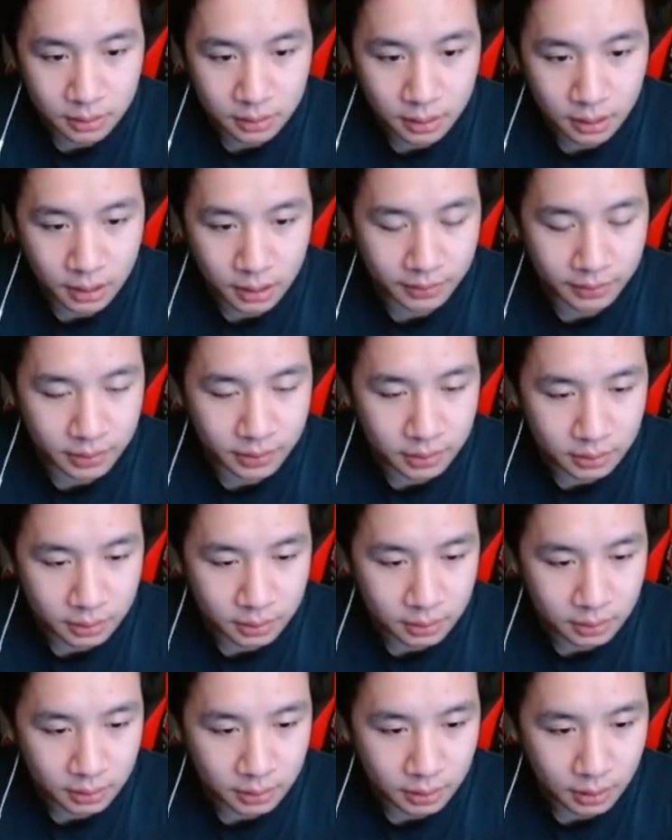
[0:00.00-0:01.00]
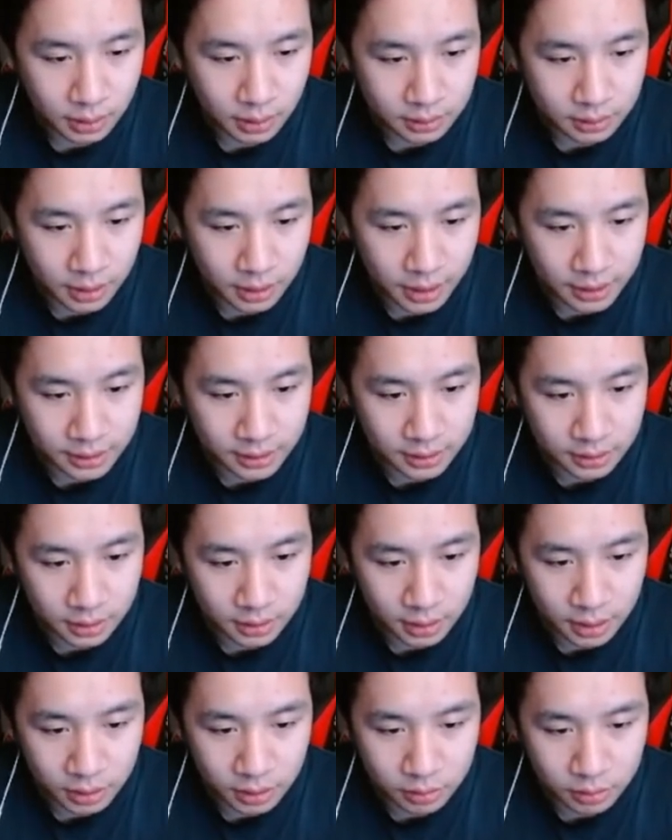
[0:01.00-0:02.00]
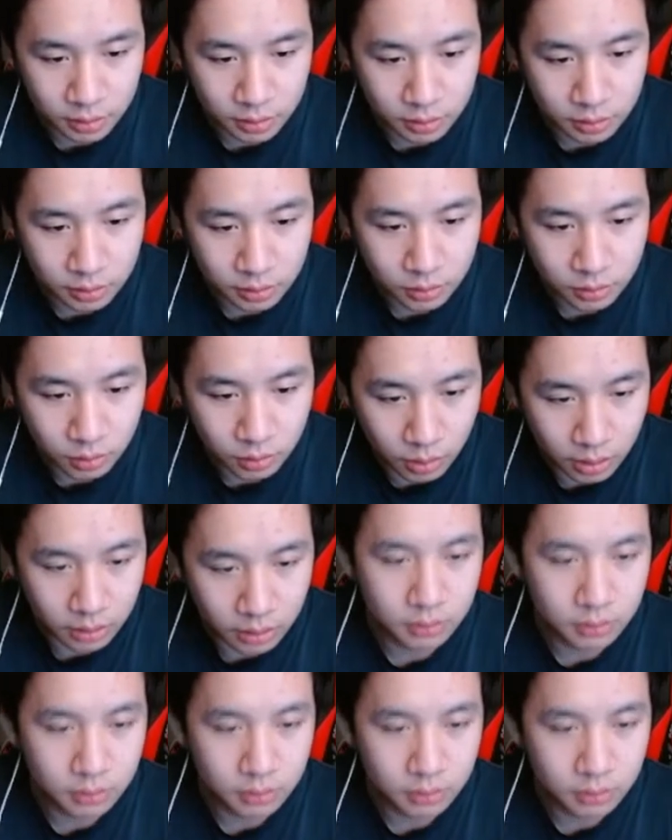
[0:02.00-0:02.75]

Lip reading: 11. So x is equal to 1.